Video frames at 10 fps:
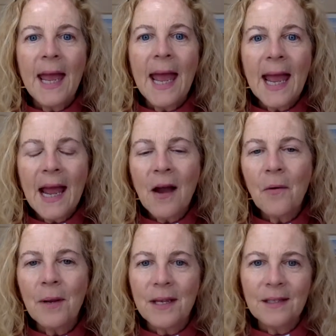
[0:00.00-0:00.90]

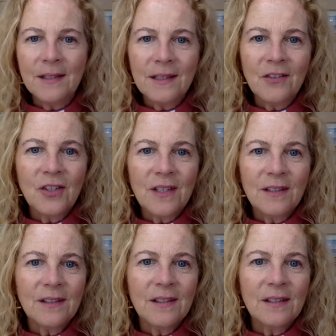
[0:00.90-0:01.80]
How is it,
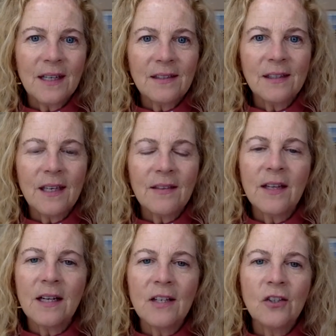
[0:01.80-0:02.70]
Jesus is asking,
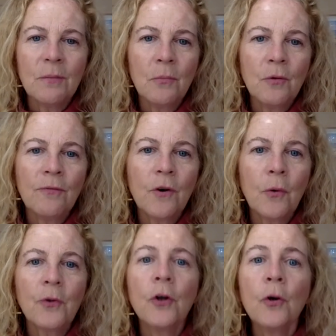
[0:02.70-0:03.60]
that I should move
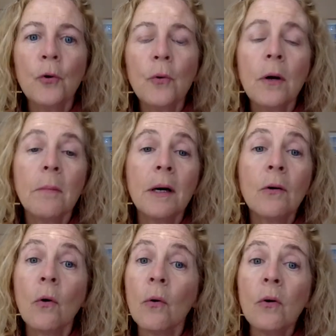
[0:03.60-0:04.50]
forward? Who among
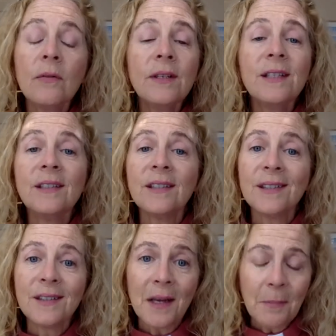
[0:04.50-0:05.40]
all these
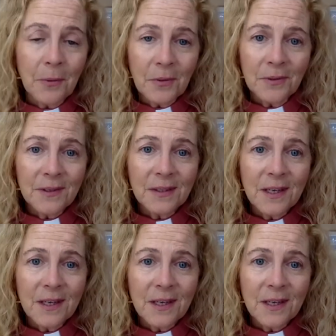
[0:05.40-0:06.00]
disciples